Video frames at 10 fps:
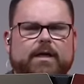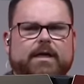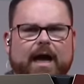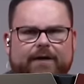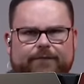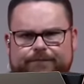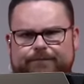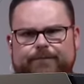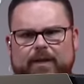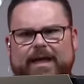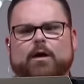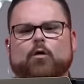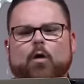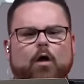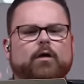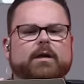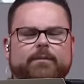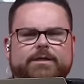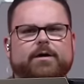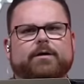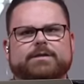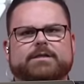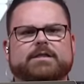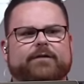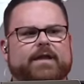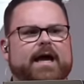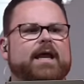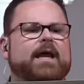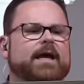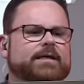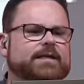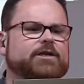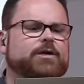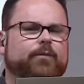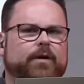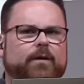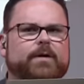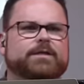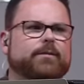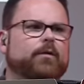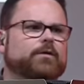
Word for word: kind of like quality and materials and stuff like that is actually pretty reasonable.